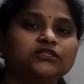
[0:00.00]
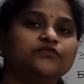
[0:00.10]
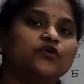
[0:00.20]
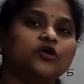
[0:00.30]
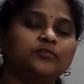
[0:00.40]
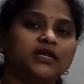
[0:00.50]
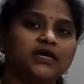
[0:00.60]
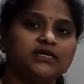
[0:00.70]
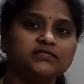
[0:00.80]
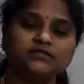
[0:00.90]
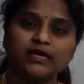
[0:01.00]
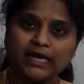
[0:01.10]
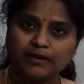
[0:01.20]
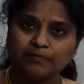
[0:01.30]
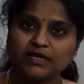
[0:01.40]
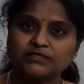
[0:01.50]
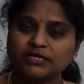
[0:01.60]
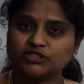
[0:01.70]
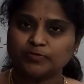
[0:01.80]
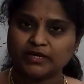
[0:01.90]
the formula is L plus
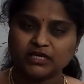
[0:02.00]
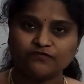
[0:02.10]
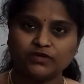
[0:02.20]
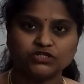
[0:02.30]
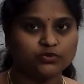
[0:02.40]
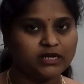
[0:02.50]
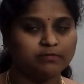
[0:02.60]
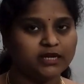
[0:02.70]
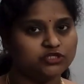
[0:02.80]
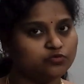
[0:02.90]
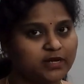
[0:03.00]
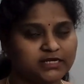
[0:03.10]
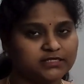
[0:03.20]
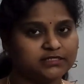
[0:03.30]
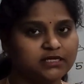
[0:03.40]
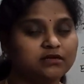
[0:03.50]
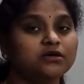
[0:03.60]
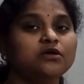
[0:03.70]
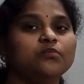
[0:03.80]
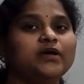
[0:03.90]
H by F into N by 2 minus C,
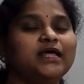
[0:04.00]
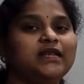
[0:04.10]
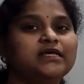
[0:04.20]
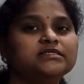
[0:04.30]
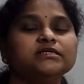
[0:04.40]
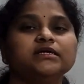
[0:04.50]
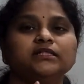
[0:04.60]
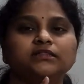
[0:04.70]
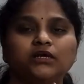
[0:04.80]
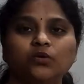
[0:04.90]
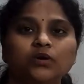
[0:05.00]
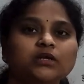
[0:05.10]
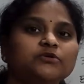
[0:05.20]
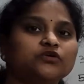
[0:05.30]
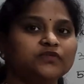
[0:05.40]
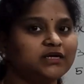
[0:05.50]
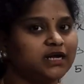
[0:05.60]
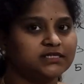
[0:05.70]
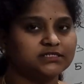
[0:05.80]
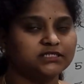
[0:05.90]
where L is the lower limit of the
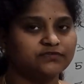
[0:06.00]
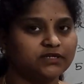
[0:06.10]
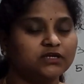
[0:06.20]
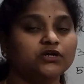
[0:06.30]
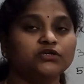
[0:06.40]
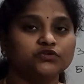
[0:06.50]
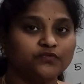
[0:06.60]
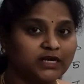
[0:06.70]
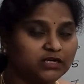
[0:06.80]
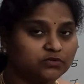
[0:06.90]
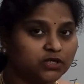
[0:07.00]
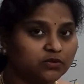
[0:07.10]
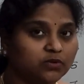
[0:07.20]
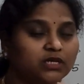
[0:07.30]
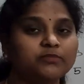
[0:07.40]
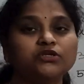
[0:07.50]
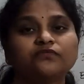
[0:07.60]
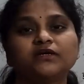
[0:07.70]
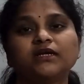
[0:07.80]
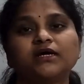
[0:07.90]
class interval. To find out the lower limit of
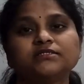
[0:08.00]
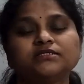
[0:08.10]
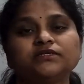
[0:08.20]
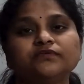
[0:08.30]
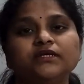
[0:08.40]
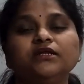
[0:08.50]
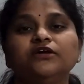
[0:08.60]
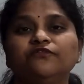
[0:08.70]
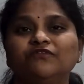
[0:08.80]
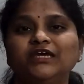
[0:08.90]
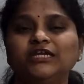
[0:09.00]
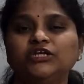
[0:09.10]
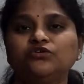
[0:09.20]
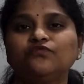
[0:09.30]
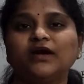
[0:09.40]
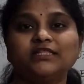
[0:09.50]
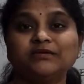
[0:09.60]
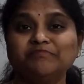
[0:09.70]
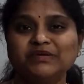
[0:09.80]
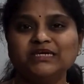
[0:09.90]
the class interval, we need to find the
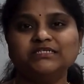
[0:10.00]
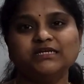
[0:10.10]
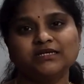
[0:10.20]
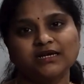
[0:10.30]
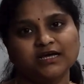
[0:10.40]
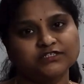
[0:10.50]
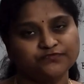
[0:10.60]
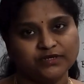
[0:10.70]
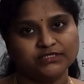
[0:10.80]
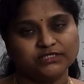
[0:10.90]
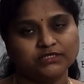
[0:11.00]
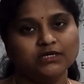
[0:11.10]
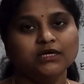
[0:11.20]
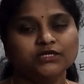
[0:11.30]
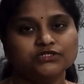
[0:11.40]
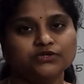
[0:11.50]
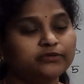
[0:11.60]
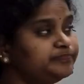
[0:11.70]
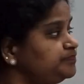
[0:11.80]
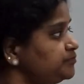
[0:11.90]
median class first.
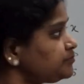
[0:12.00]
So,